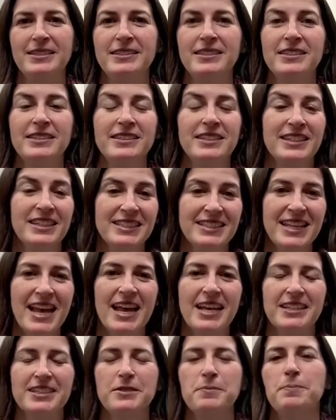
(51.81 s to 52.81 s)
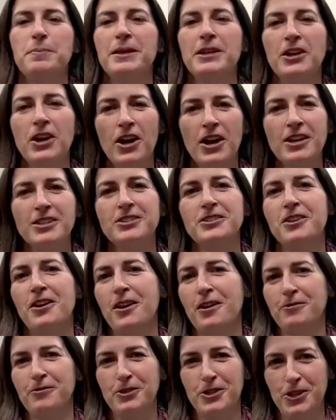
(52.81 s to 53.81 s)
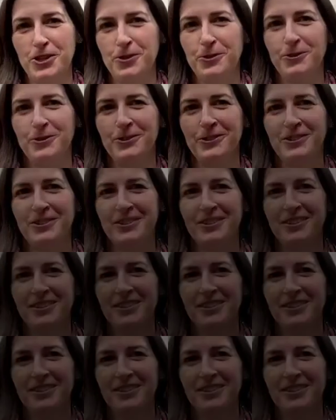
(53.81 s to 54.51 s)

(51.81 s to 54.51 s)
is a success because of you.